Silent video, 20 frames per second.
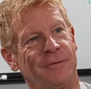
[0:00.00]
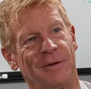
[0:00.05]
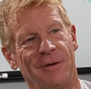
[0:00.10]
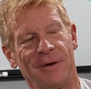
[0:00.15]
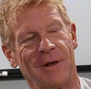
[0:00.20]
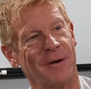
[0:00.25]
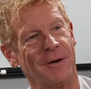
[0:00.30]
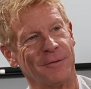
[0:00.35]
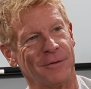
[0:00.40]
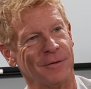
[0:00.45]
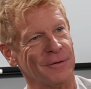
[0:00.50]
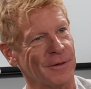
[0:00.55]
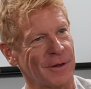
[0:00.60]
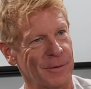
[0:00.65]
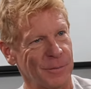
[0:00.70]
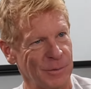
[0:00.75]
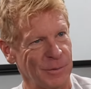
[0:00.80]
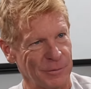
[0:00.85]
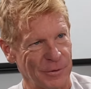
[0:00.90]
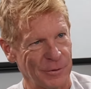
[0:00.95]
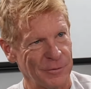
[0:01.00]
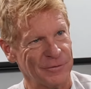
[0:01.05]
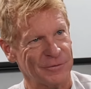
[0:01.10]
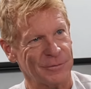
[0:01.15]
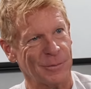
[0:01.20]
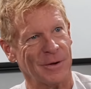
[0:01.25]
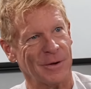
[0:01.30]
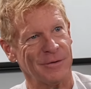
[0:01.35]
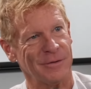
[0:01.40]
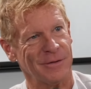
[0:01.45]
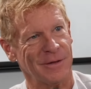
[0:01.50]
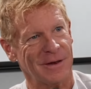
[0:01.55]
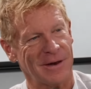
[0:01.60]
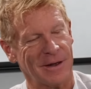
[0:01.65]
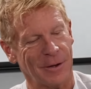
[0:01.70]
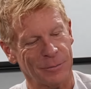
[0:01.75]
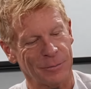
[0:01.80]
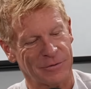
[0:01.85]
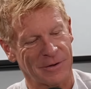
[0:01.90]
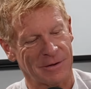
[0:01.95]
And I don't think a lot of people know this about you. That
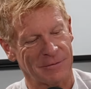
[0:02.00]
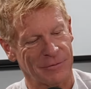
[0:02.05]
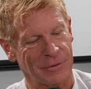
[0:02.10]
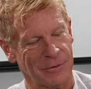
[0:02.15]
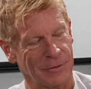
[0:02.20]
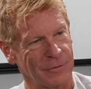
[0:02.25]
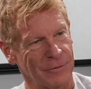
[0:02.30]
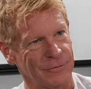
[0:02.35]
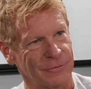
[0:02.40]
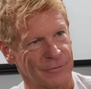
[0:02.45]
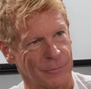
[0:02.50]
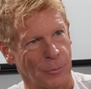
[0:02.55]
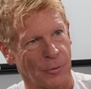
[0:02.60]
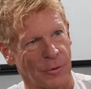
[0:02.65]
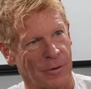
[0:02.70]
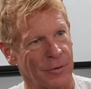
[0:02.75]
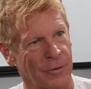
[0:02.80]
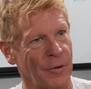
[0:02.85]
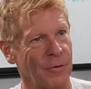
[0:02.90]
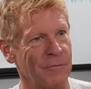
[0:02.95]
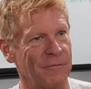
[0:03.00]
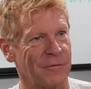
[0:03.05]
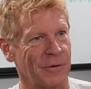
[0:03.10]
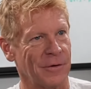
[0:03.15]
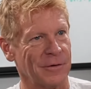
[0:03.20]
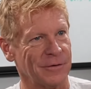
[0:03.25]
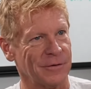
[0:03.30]
helps having the support on the home front,